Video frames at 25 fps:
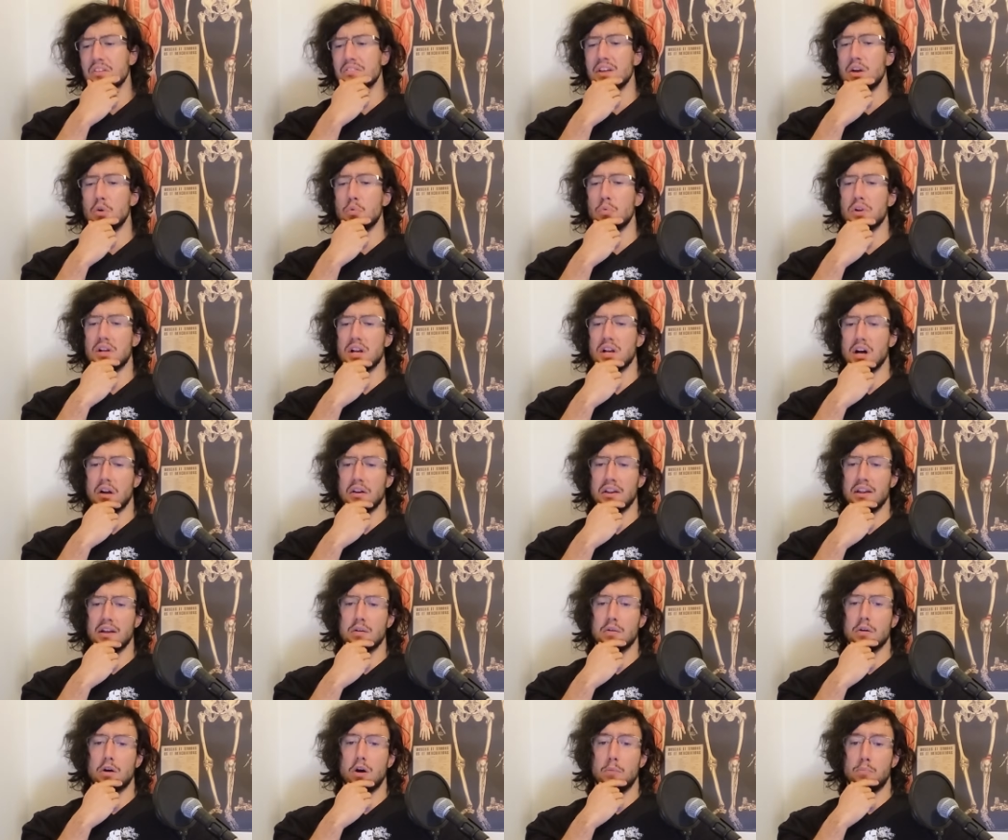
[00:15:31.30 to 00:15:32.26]
Then
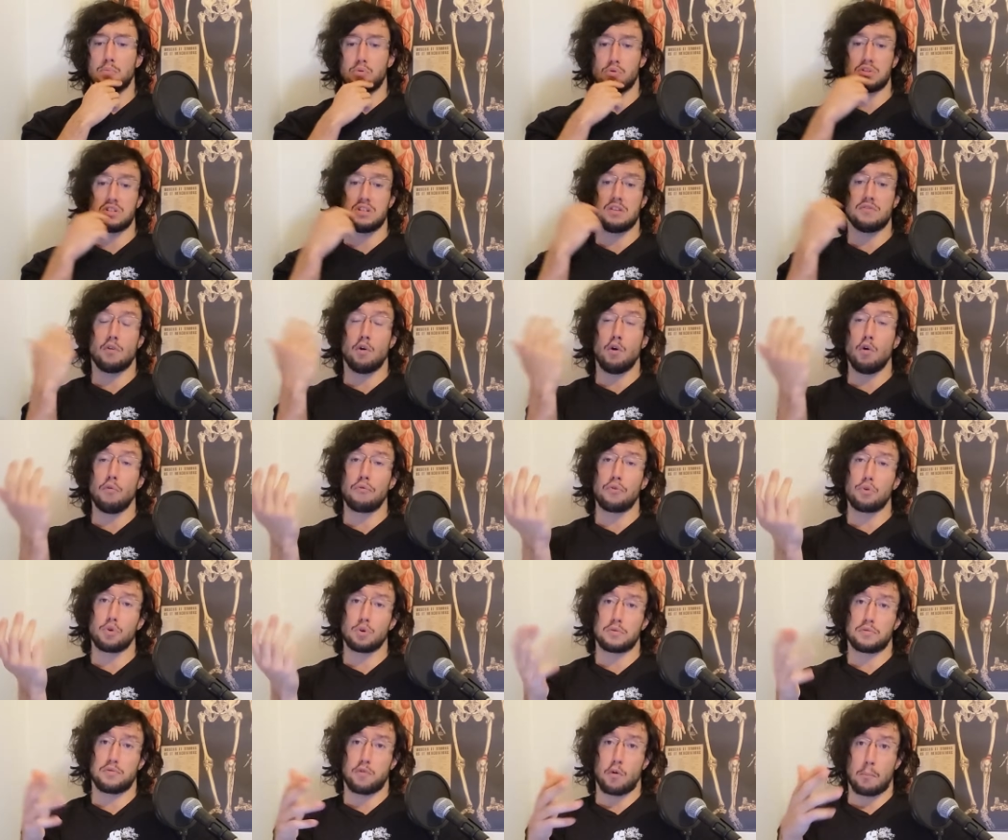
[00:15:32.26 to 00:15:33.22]
regarding uh, progressive
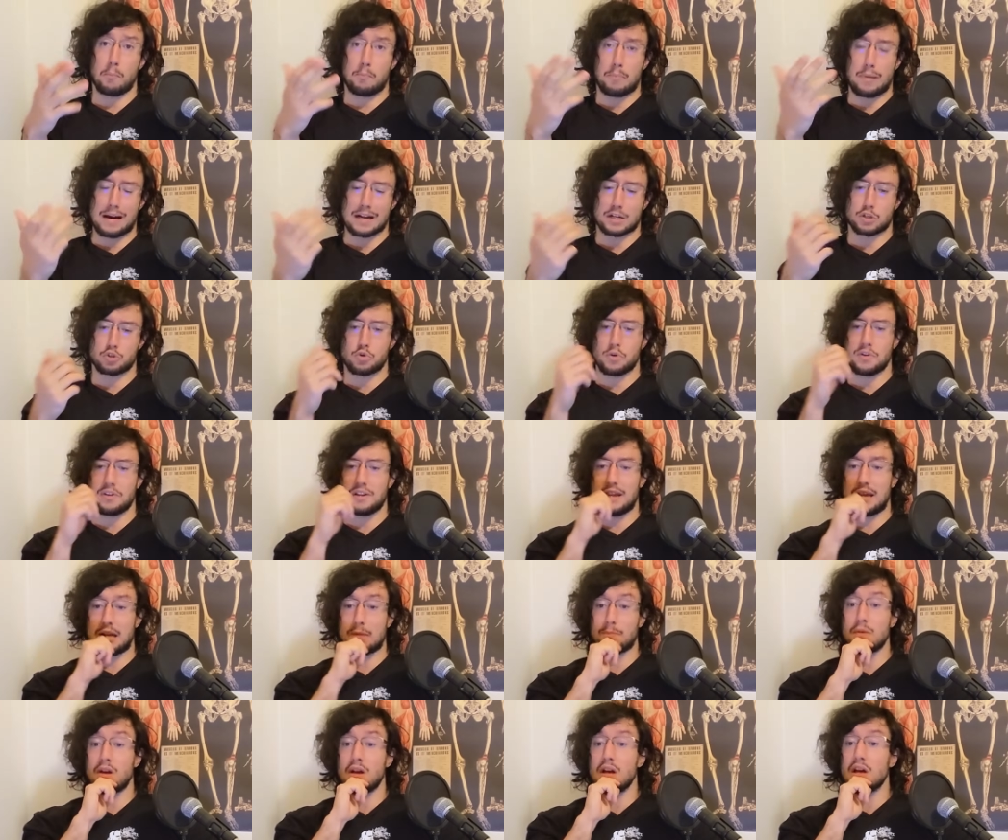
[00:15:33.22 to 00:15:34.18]
overload for back
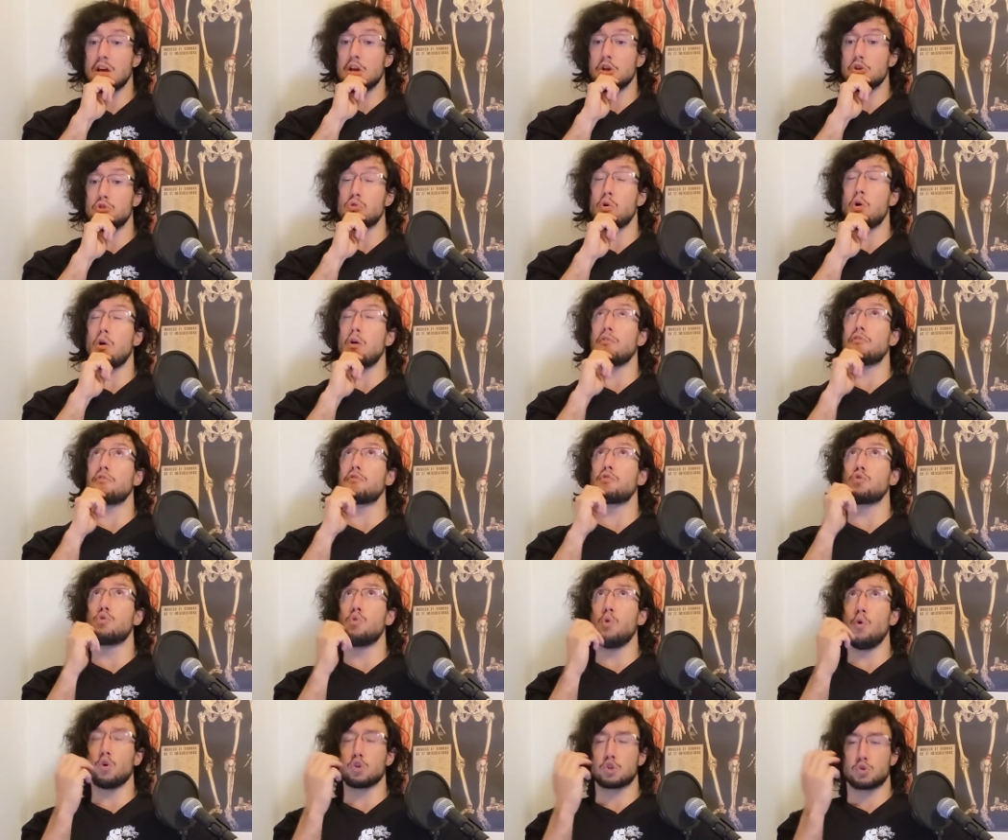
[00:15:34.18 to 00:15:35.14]
training, you
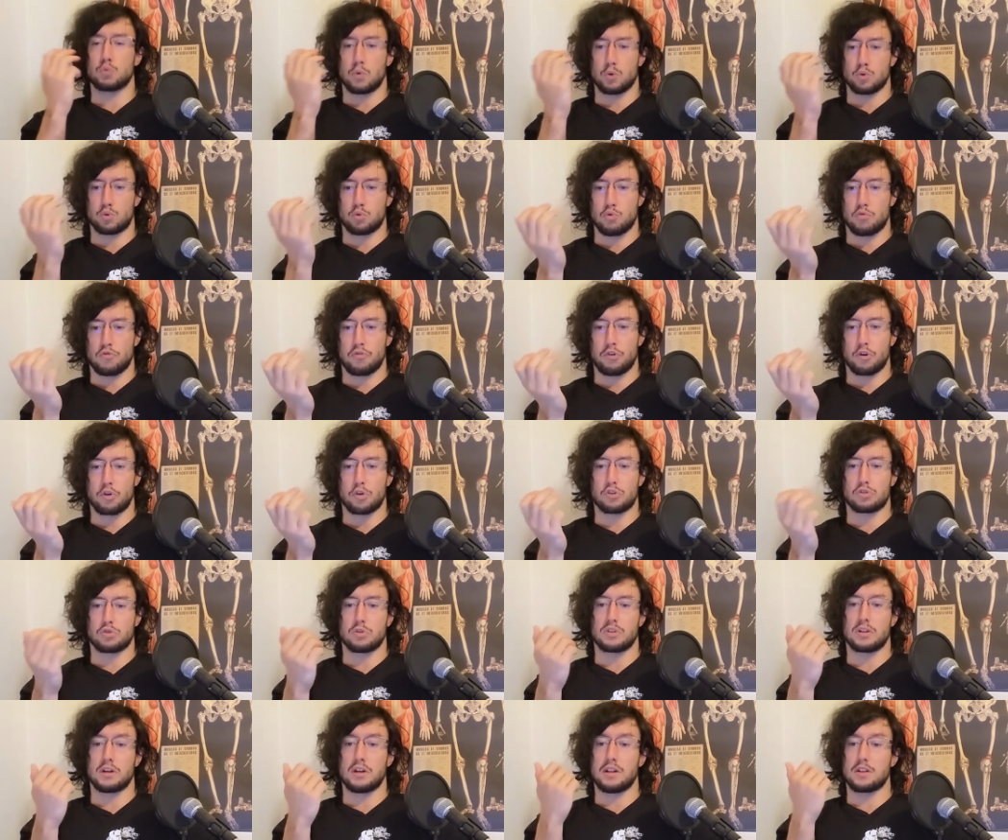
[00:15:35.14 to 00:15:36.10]
of course want to
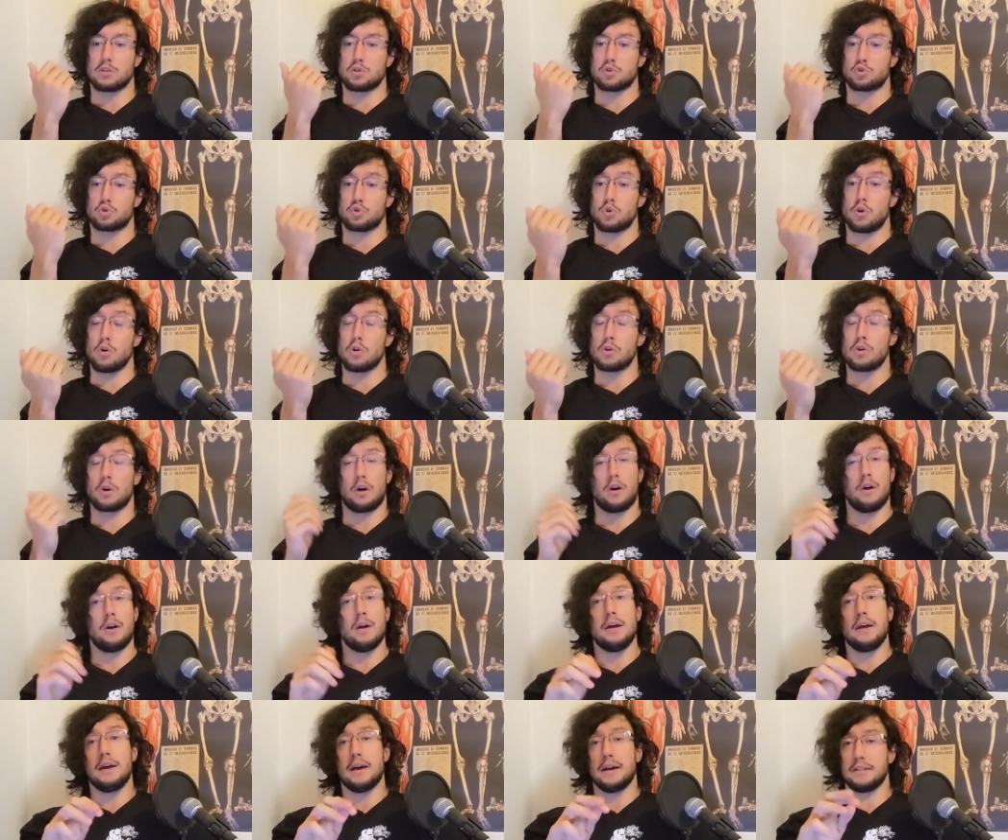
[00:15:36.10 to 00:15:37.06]
focus on getting stronger.